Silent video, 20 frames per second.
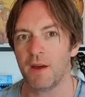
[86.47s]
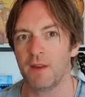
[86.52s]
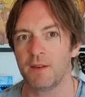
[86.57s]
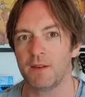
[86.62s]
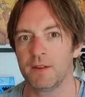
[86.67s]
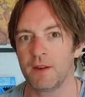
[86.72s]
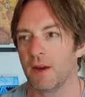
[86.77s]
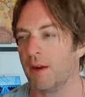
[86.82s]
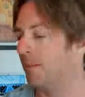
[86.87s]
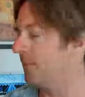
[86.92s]

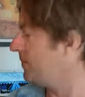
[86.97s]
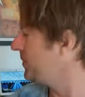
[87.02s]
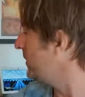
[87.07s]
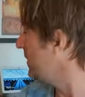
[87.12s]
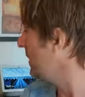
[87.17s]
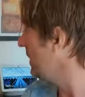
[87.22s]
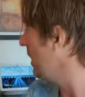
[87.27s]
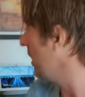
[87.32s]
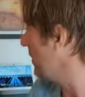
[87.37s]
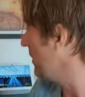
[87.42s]
and
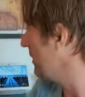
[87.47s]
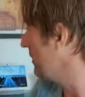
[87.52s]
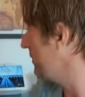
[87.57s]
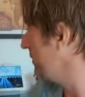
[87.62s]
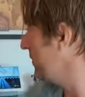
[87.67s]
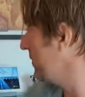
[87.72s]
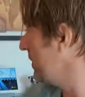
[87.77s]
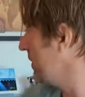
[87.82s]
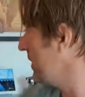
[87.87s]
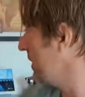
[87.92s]

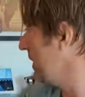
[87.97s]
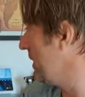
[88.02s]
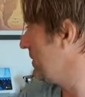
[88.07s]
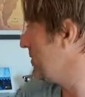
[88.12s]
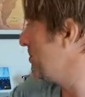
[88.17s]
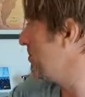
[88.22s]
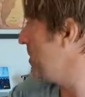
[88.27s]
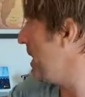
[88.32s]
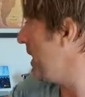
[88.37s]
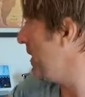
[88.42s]

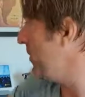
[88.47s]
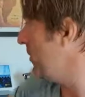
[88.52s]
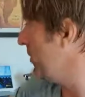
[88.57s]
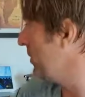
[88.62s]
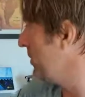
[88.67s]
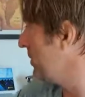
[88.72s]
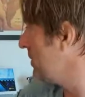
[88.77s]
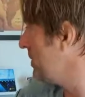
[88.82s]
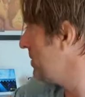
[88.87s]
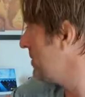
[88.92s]
there's
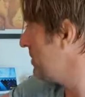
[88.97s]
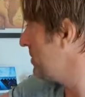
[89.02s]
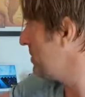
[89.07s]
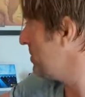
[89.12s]
barrels